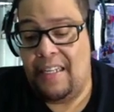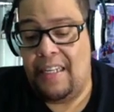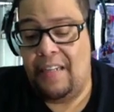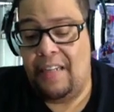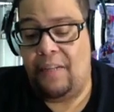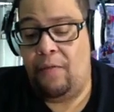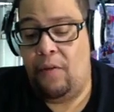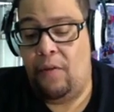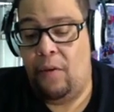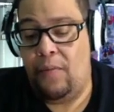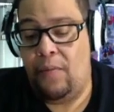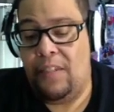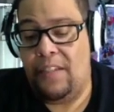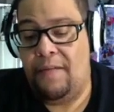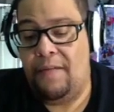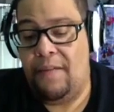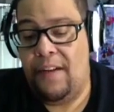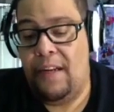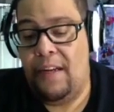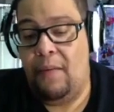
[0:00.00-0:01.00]
This form was
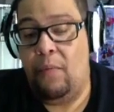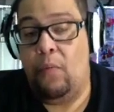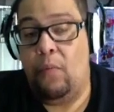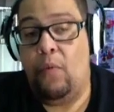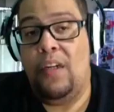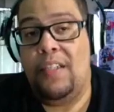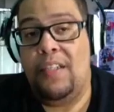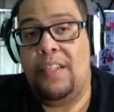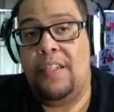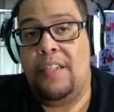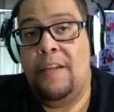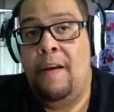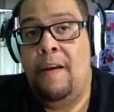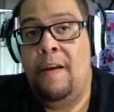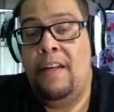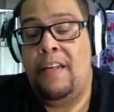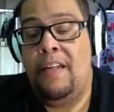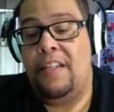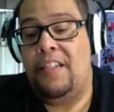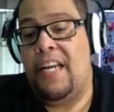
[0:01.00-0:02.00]
developed once
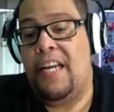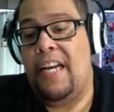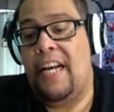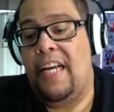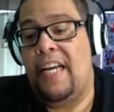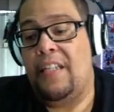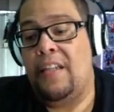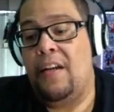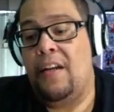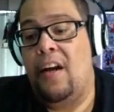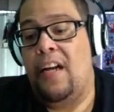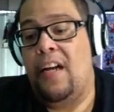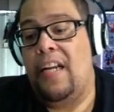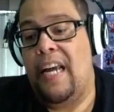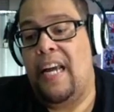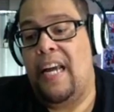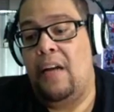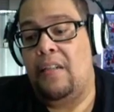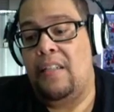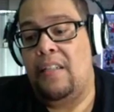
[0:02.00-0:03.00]
the Jedi started
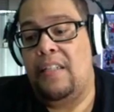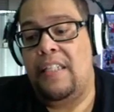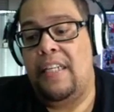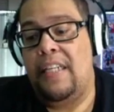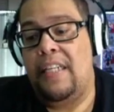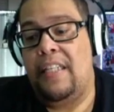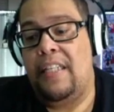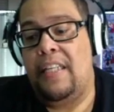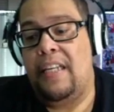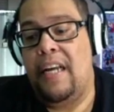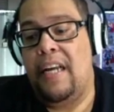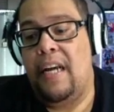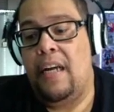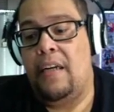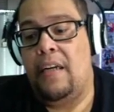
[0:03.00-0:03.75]
encountering the Sith and